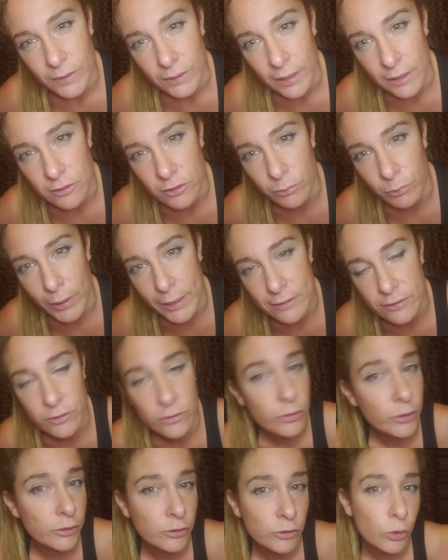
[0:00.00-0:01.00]
Get some rest,
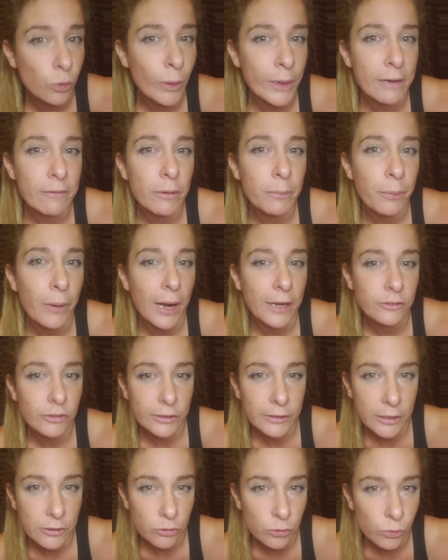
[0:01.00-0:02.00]
do whatever
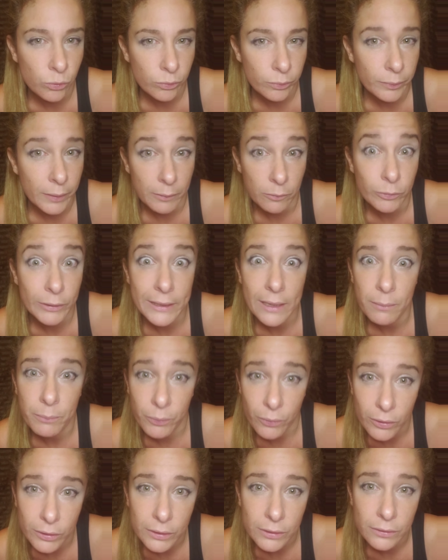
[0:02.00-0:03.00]
project that you read a
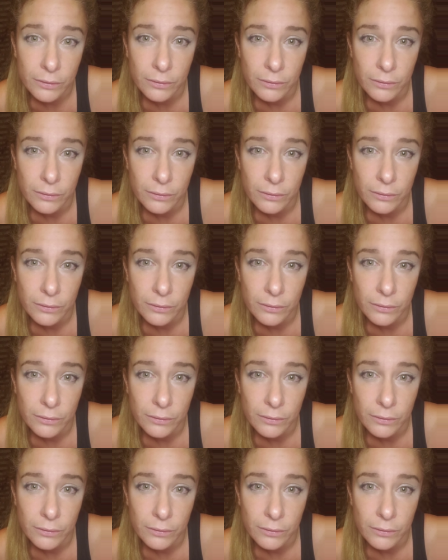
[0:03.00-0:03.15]
book,